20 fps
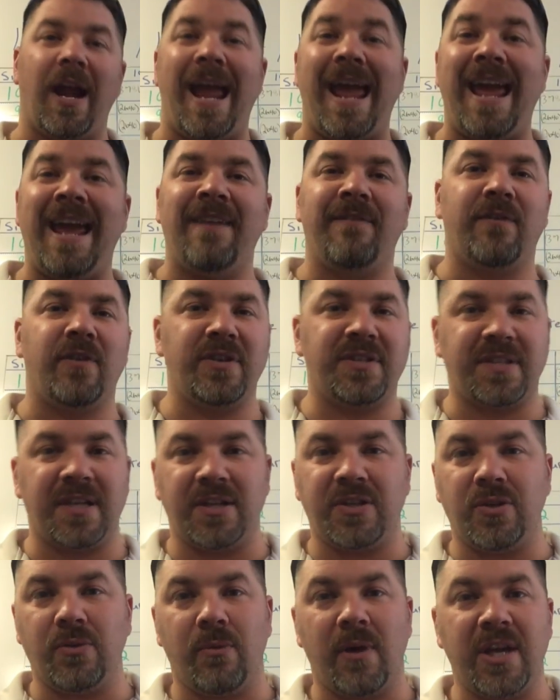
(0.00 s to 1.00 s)
for every
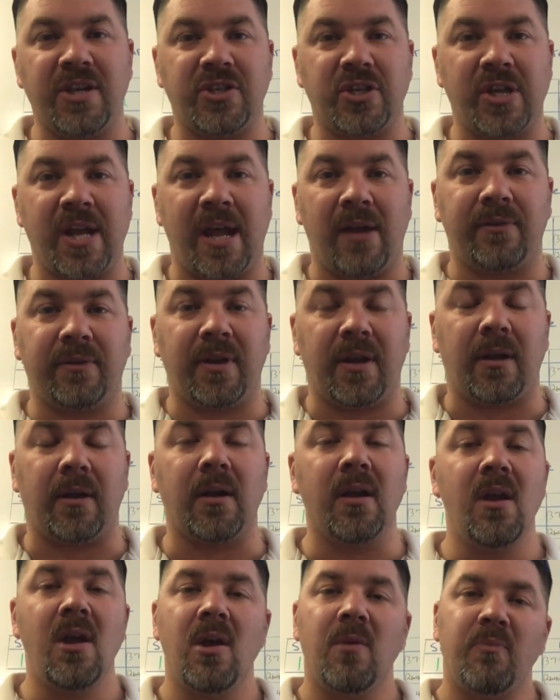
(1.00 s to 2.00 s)
situation out
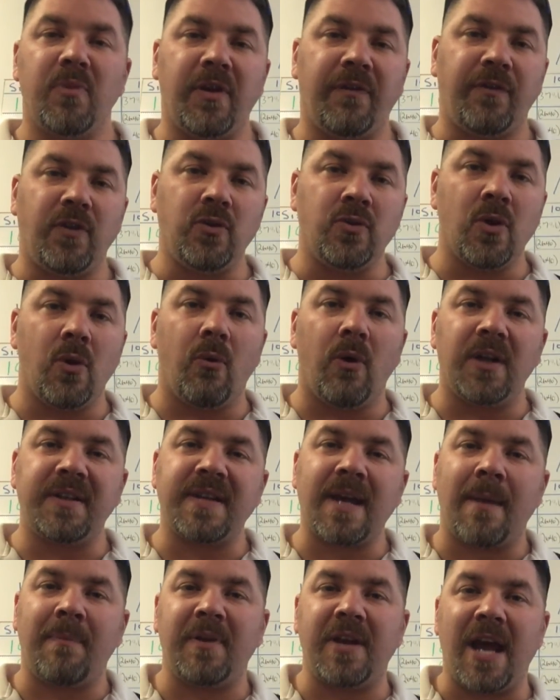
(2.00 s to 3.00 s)
there, but if you know what
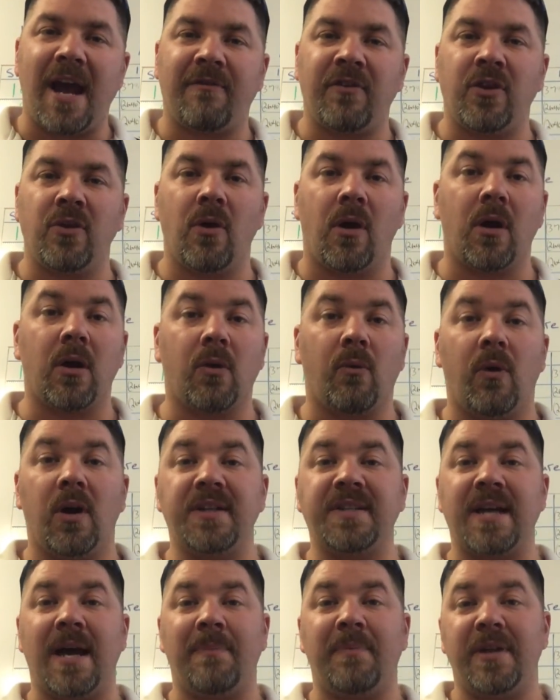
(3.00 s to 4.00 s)
type of diver you are,
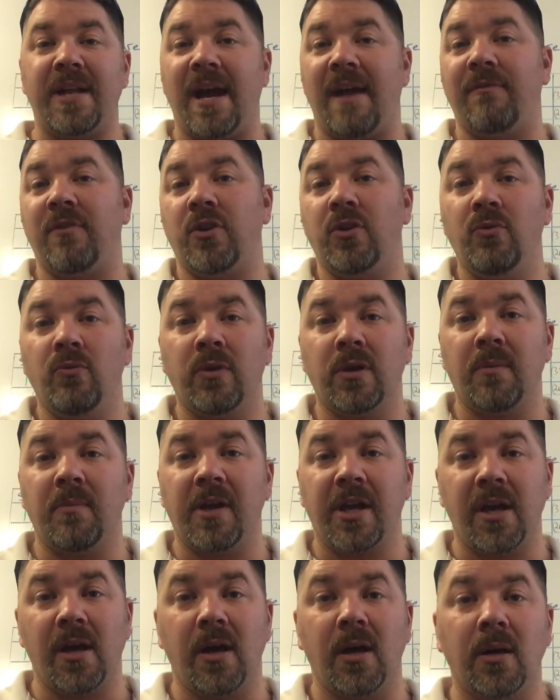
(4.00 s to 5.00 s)
what type of diver you want
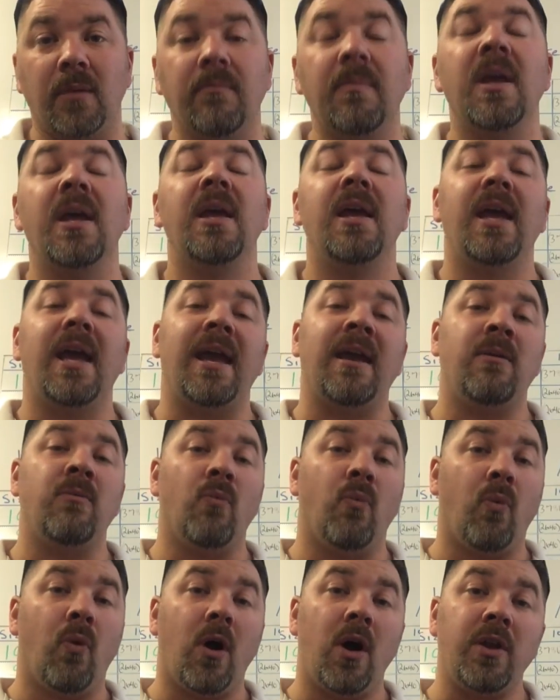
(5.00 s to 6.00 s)
to become,
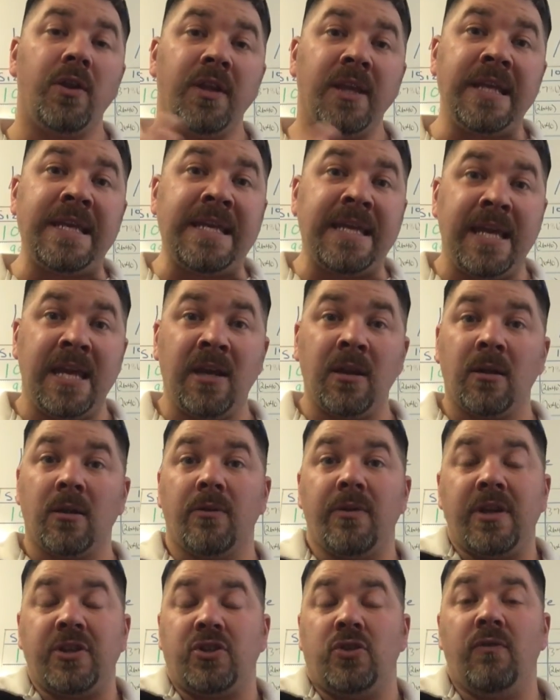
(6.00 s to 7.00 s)
and what
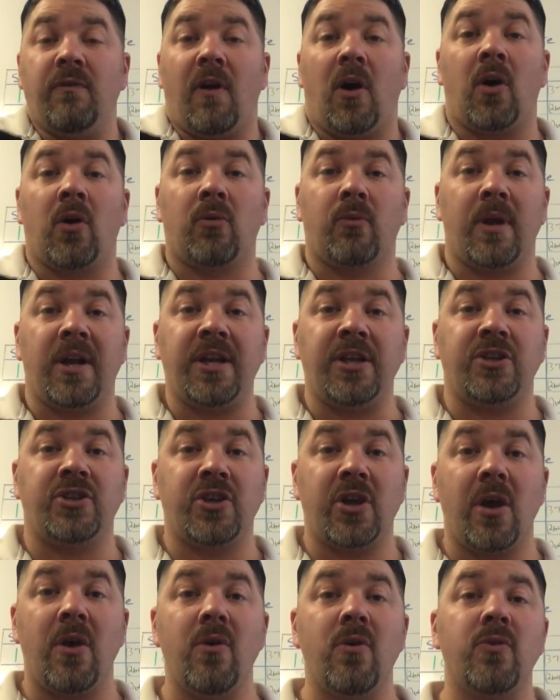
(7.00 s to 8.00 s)
gear that you've already
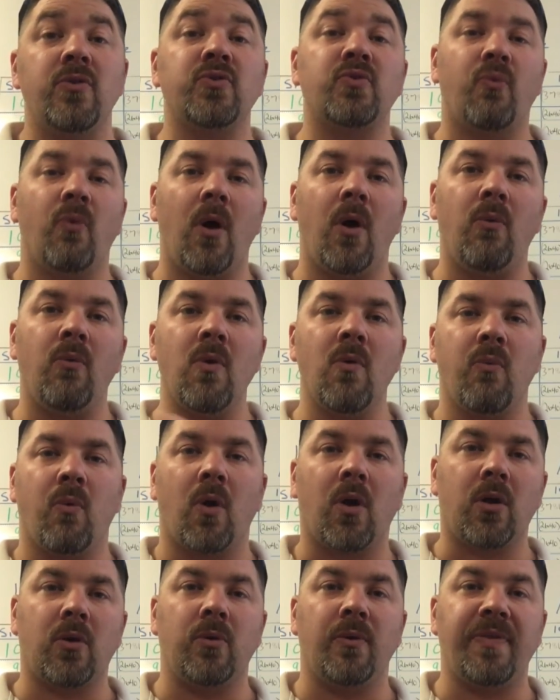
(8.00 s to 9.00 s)
chose, what will
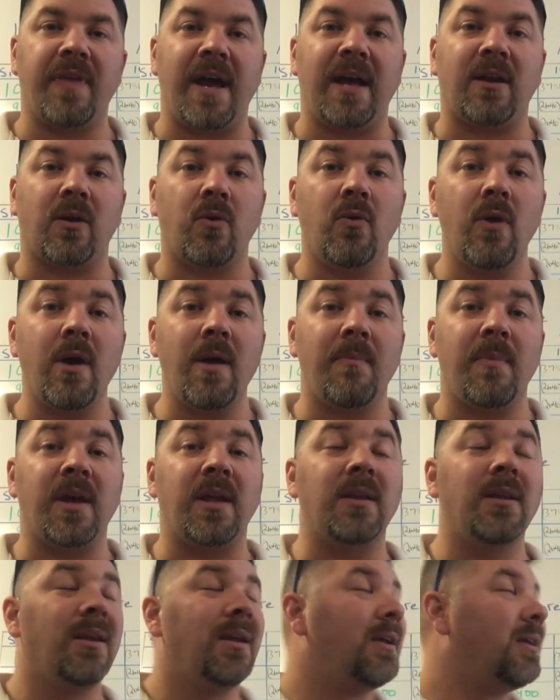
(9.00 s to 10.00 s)
work with that
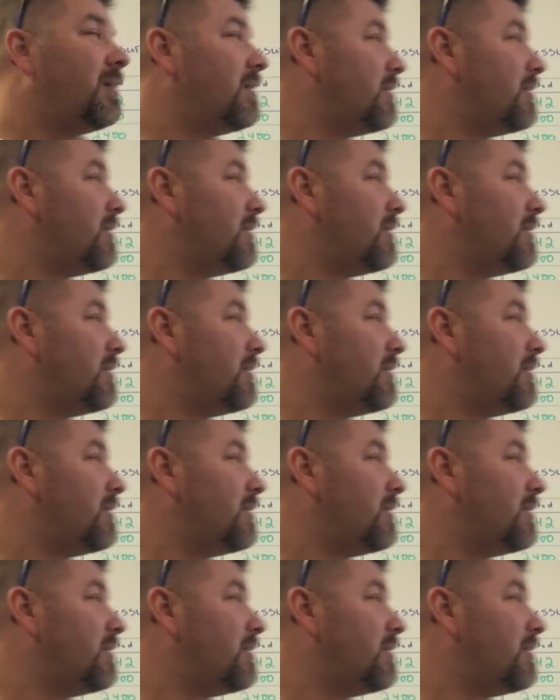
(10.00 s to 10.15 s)
equipment,